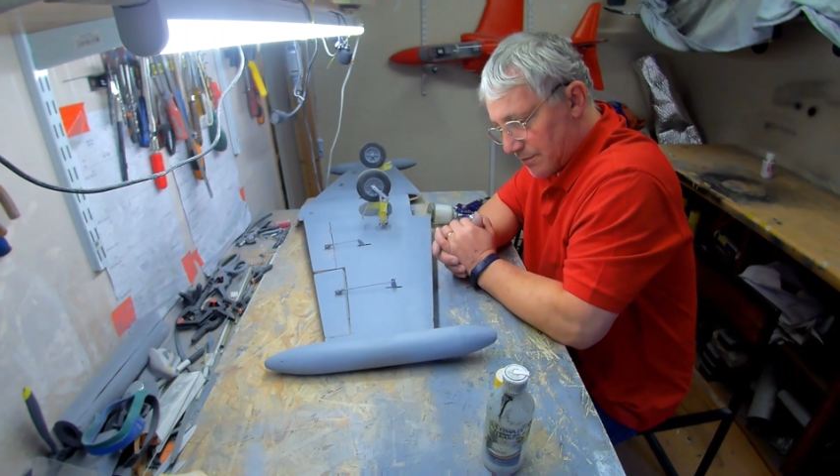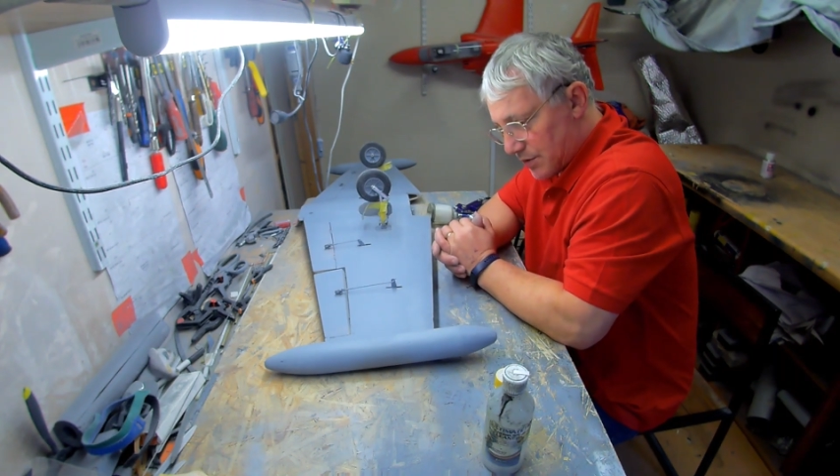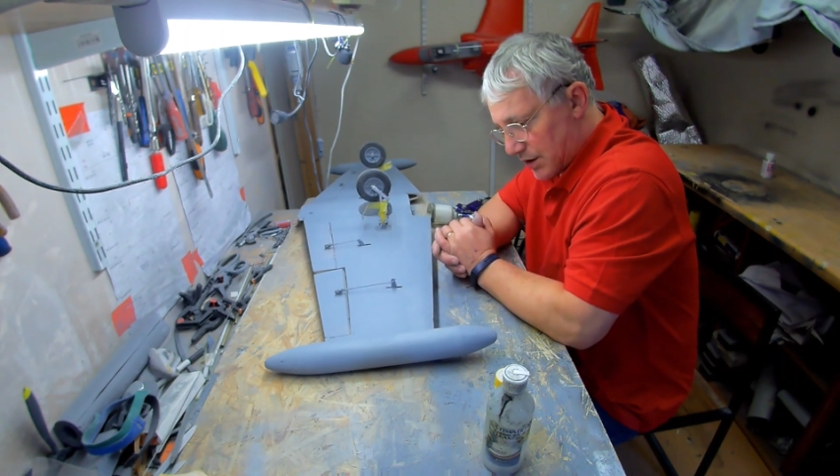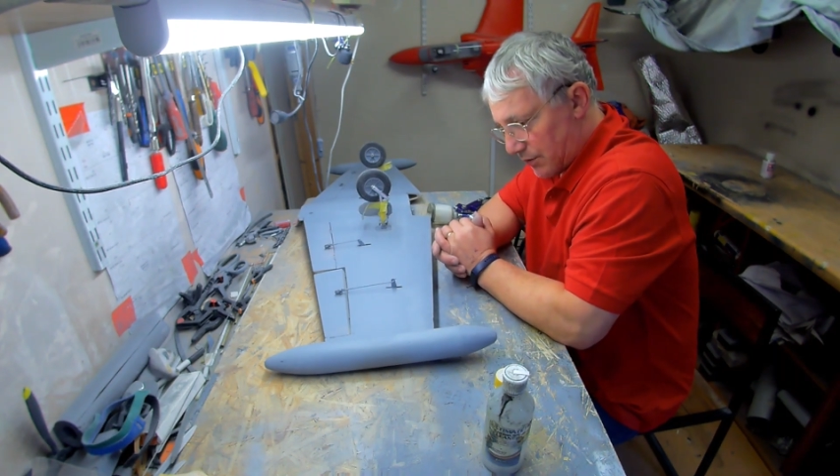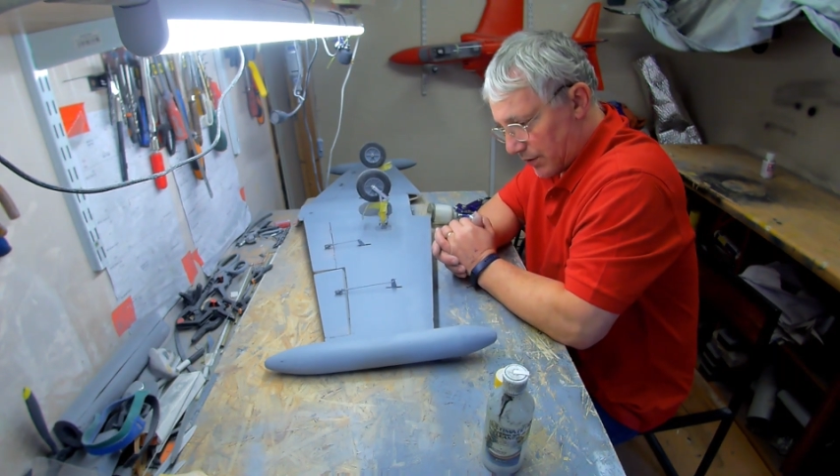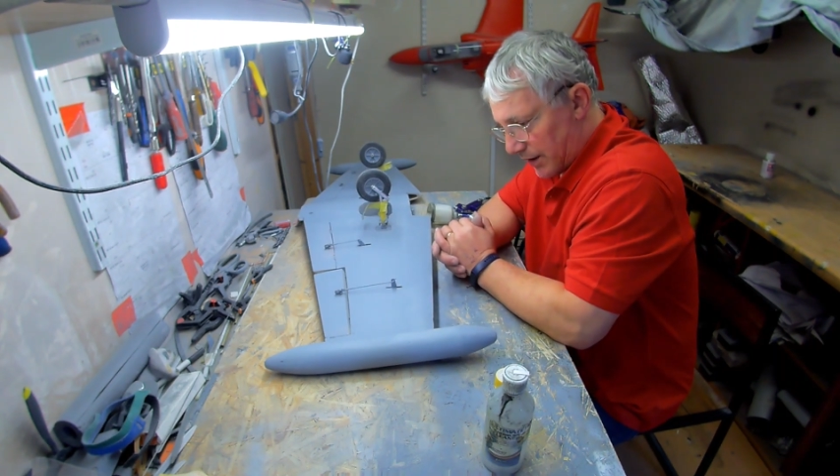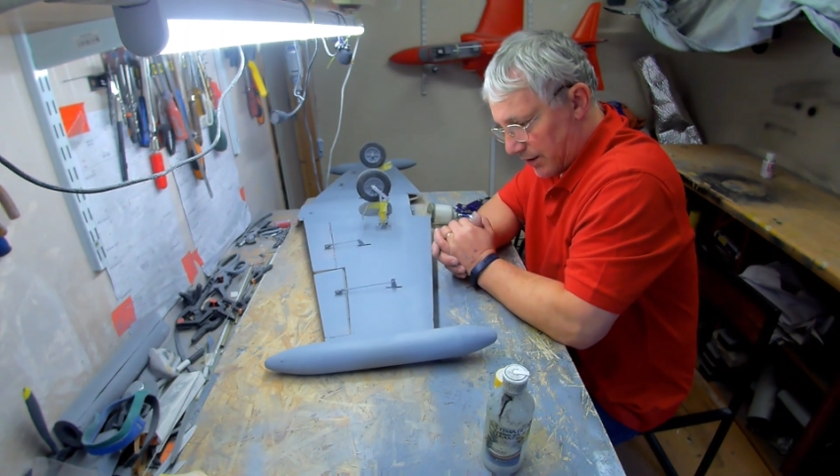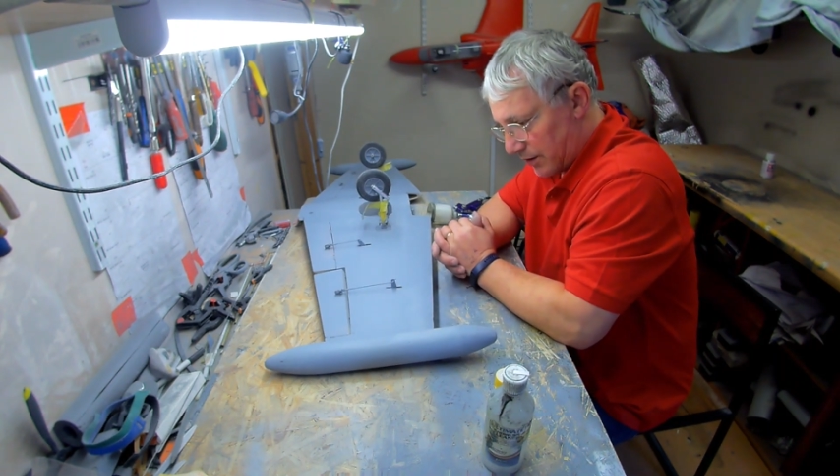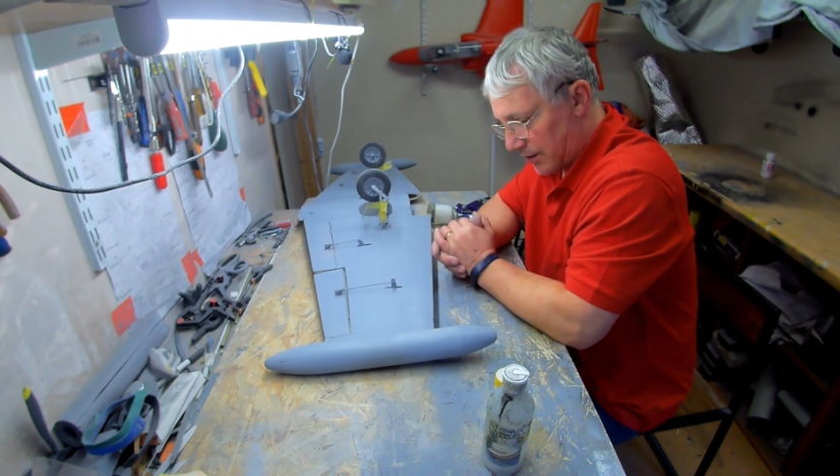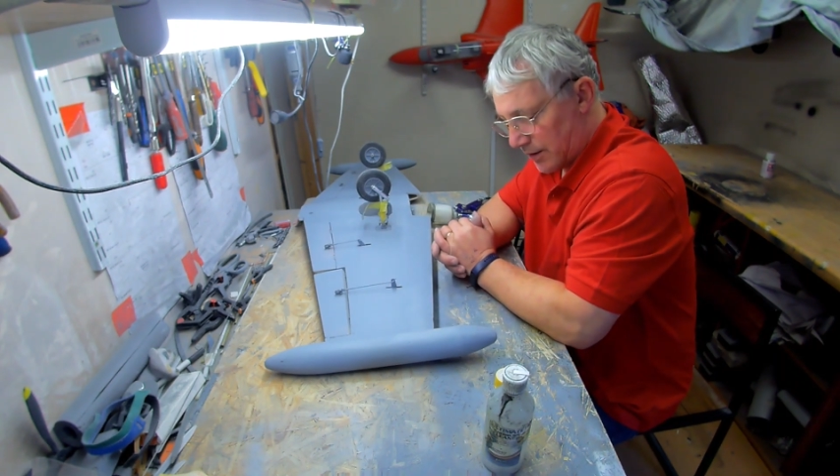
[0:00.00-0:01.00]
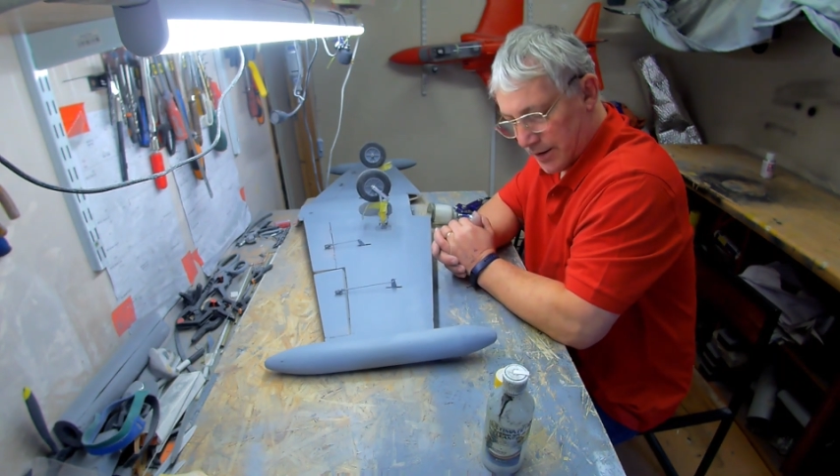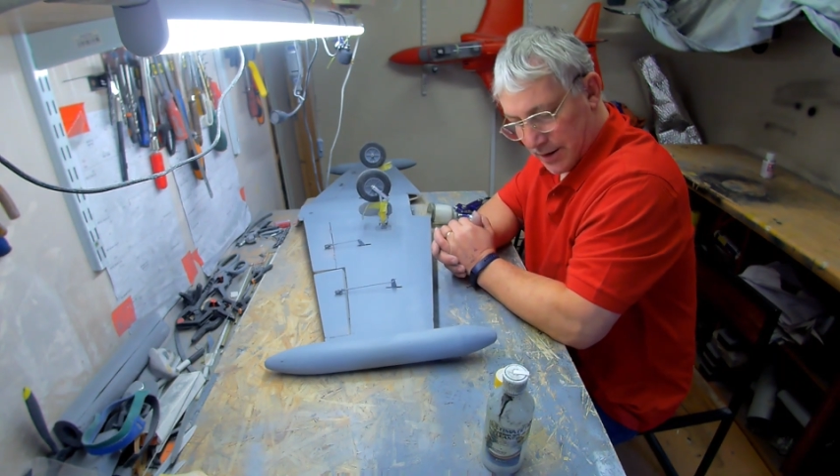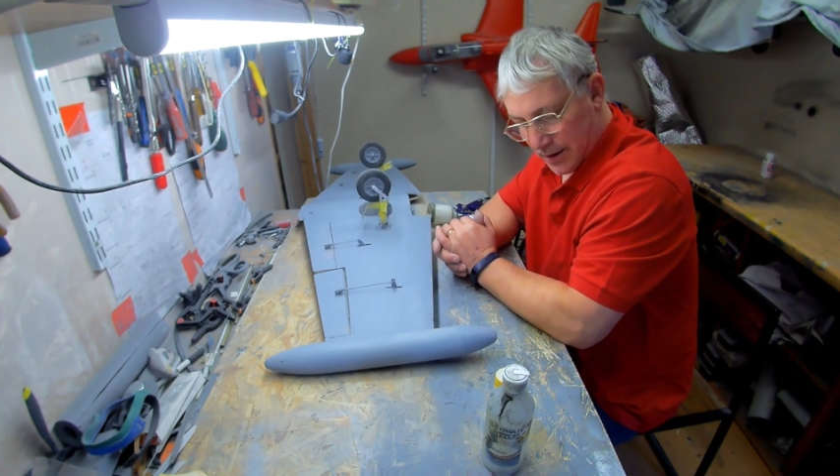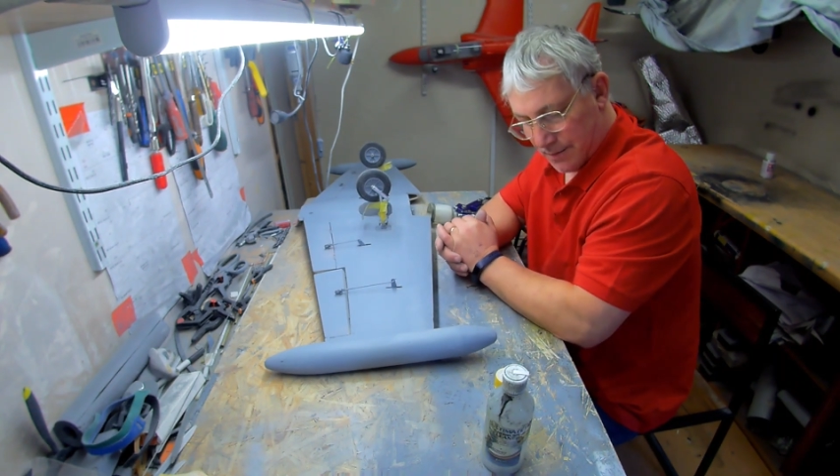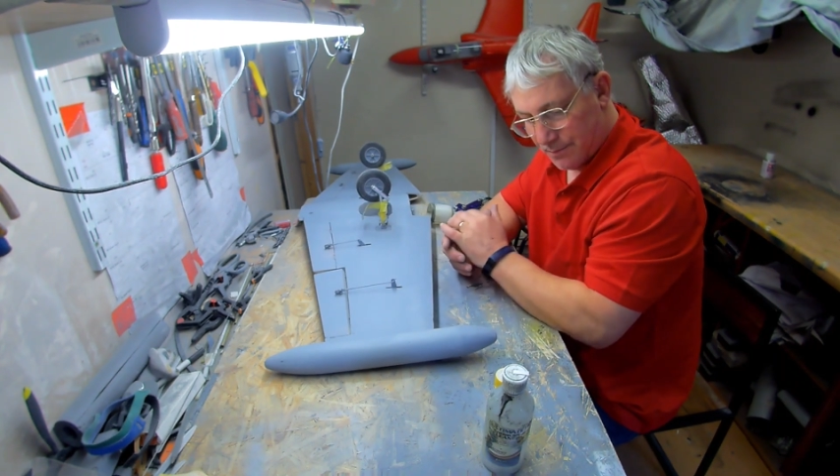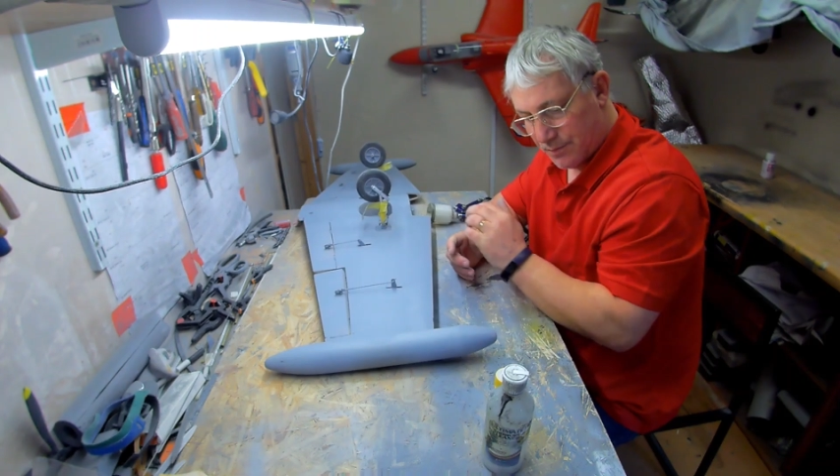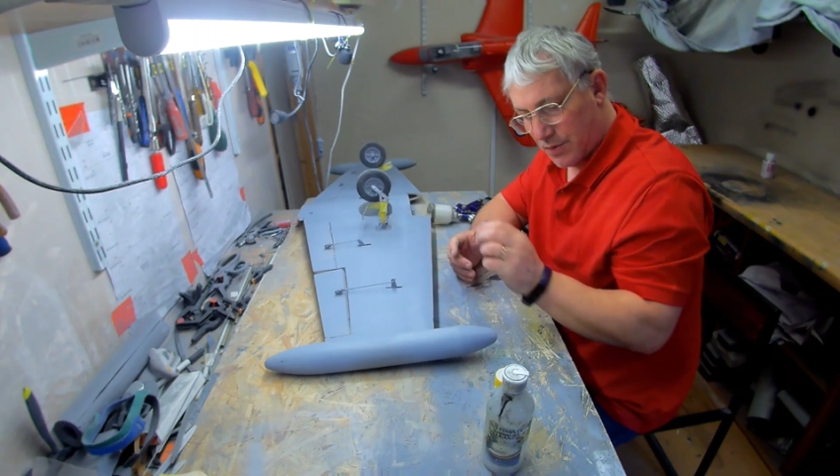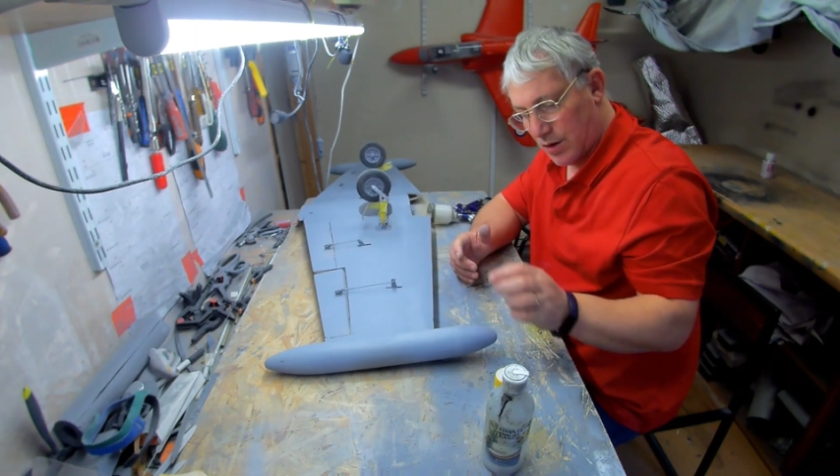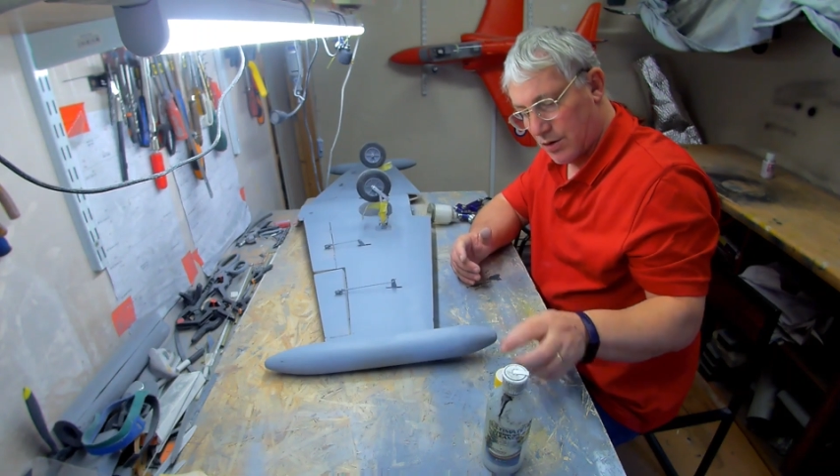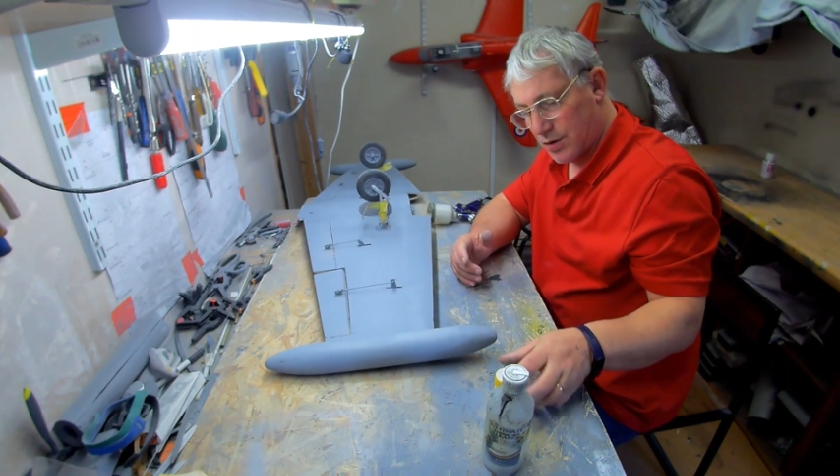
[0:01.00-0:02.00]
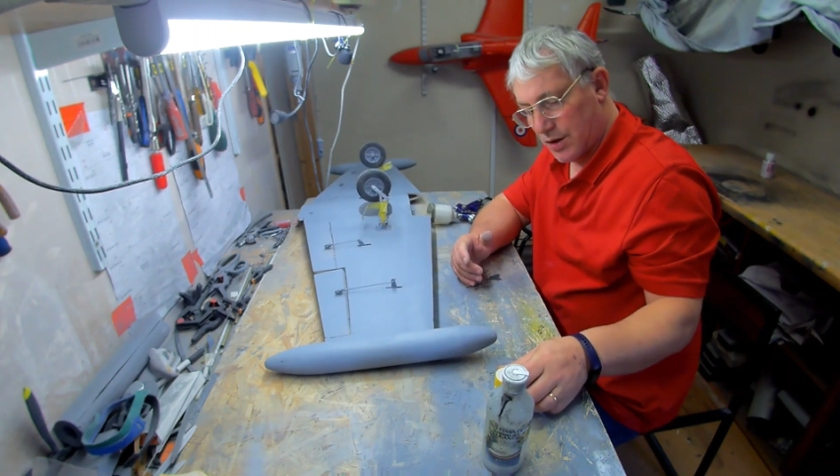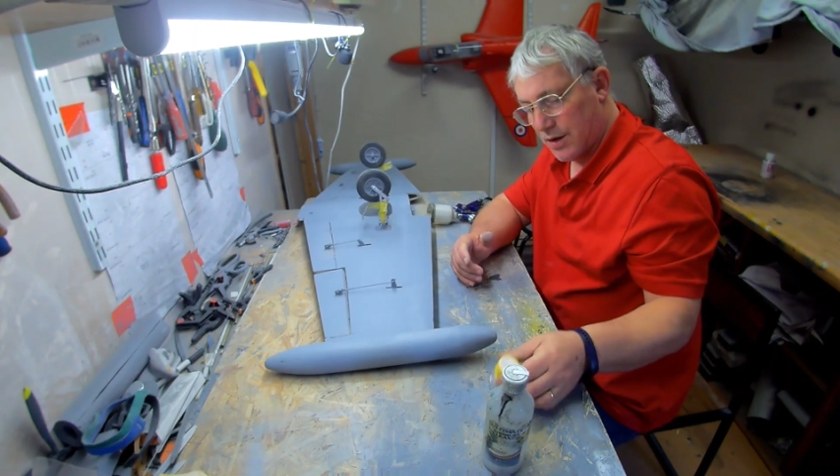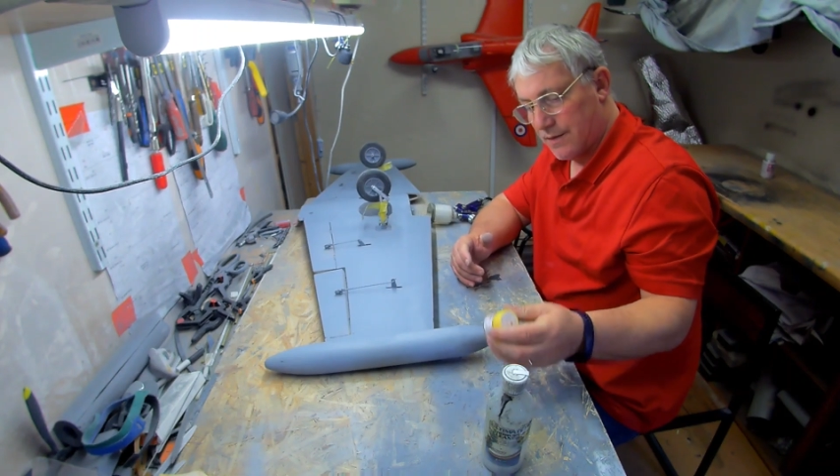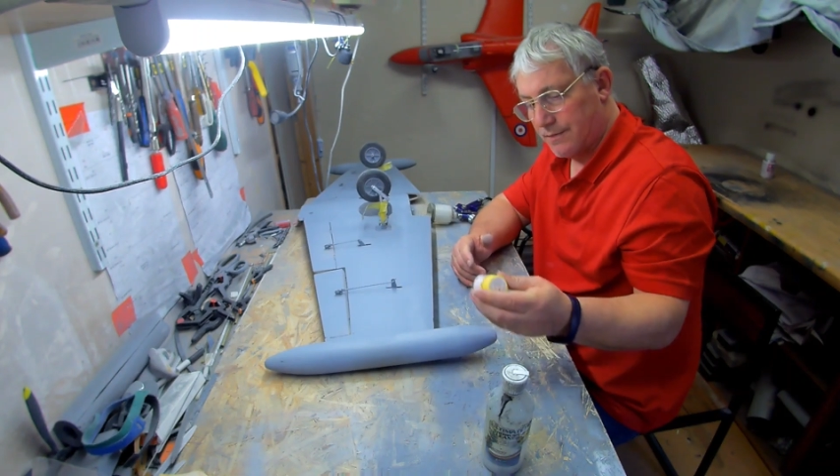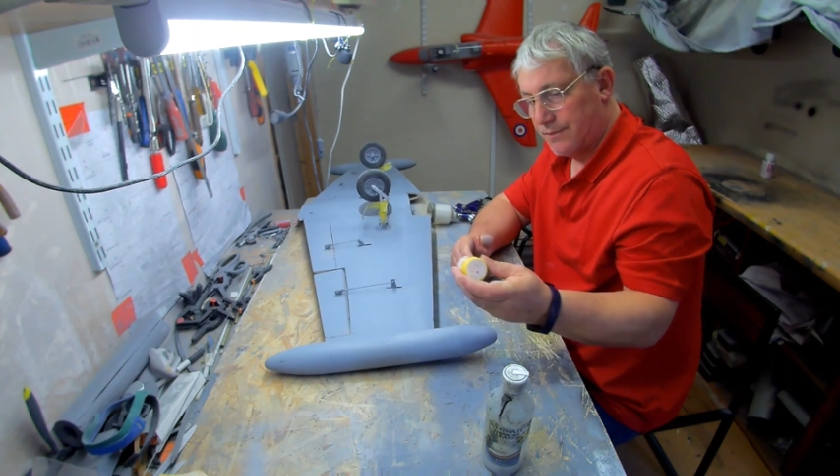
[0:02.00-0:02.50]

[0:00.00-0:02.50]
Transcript: See what they look like. Using